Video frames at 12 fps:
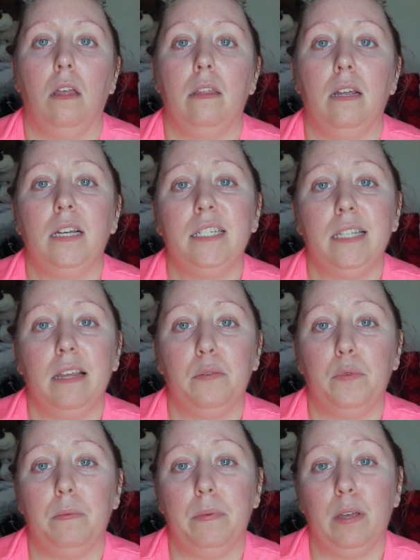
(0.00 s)
The next thing
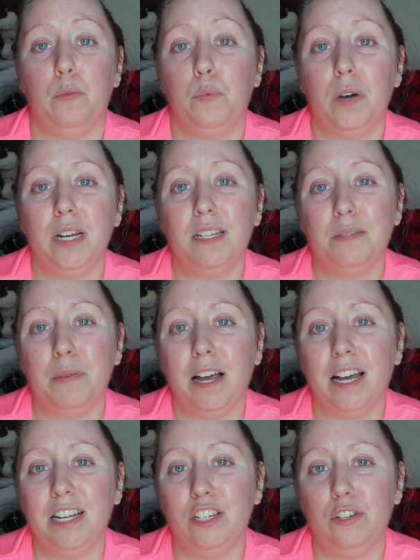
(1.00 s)
would be, what is
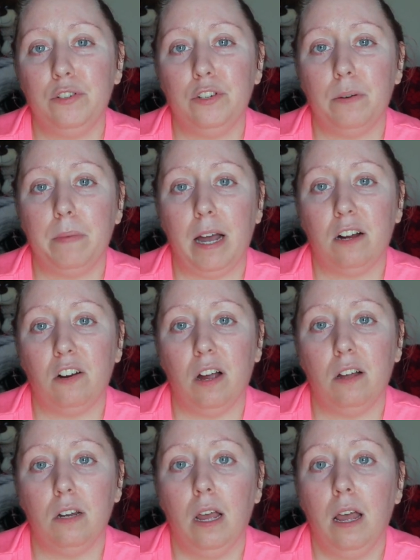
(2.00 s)
behind you in your
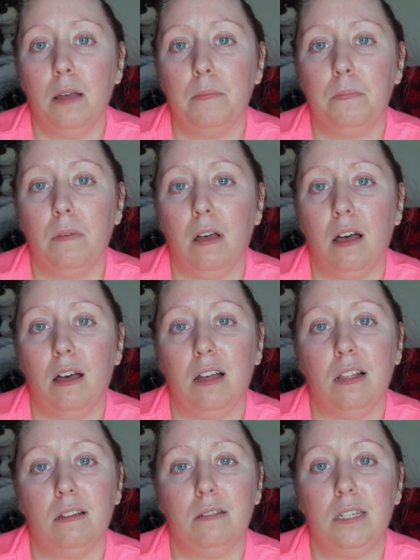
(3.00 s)
background?
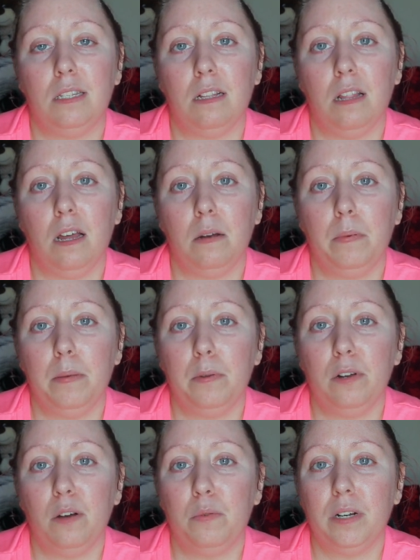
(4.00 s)
A lot of
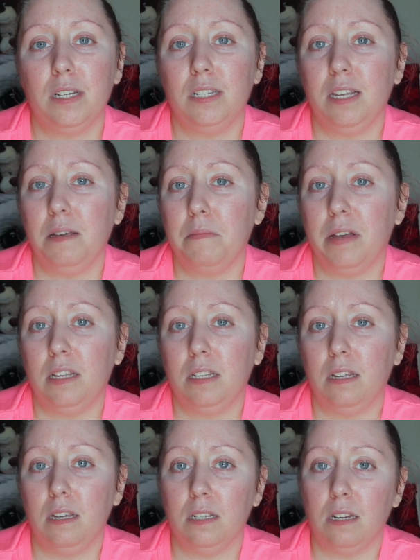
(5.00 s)
people don't want to see
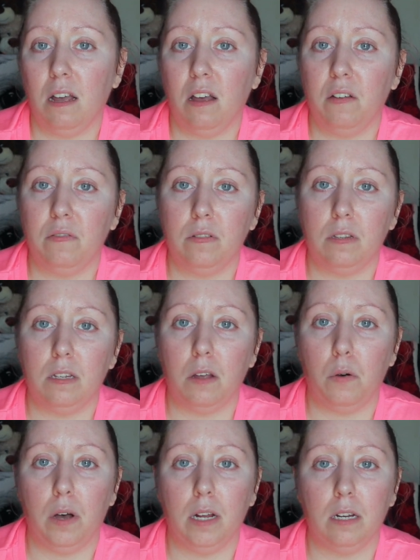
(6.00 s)
messy stuff,
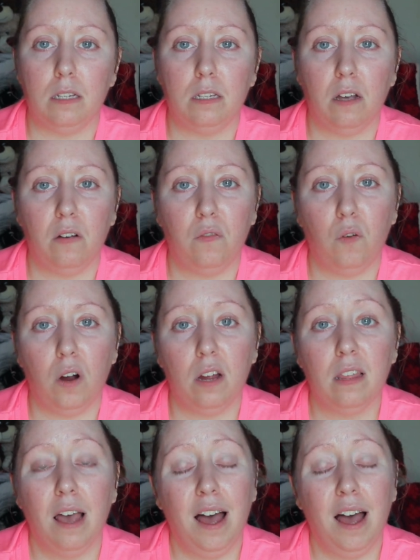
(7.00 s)
so on and so forth.